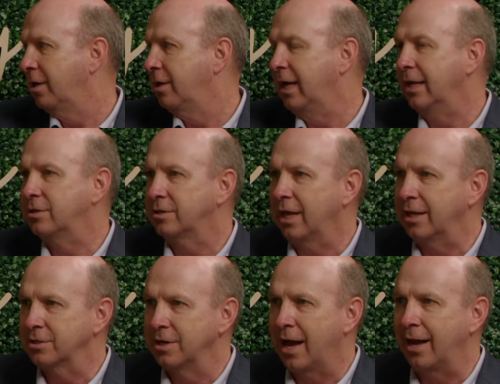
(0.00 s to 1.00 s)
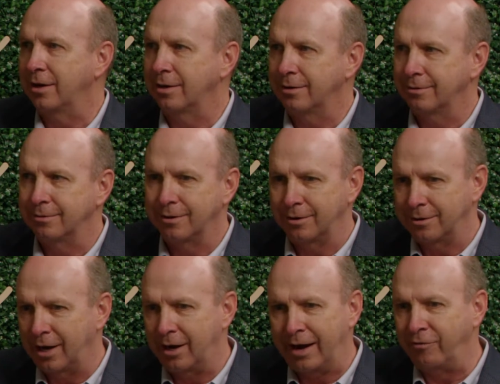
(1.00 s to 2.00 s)
It's not
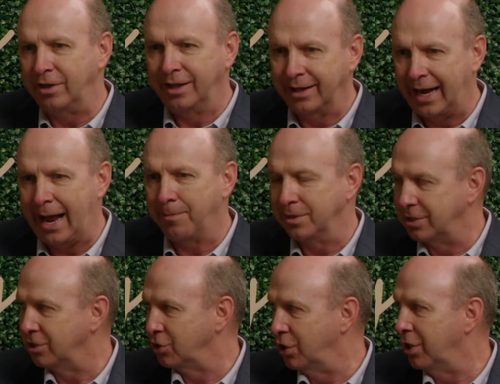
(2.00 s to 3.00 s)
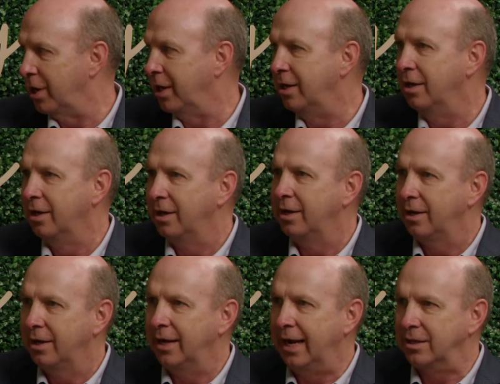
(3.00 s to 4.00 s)
everything that happens is good.
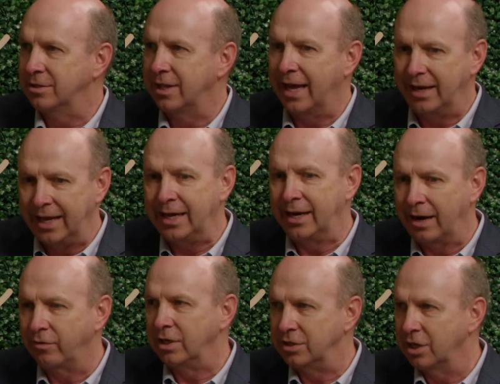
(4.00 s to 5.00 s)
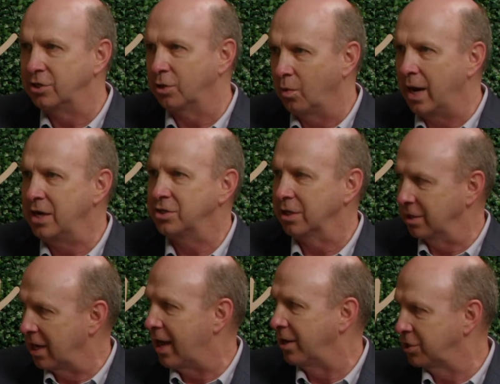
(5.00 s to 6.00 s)
It's that in every situation
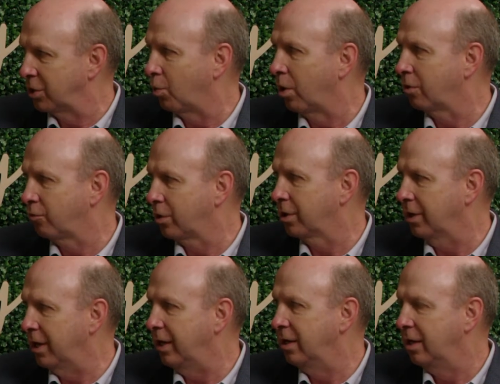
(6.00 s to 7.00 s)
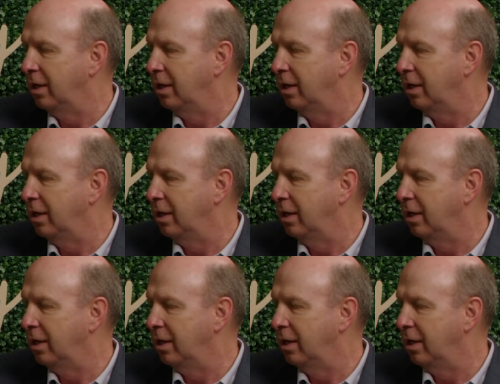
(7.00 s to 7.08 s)
God is at work for good.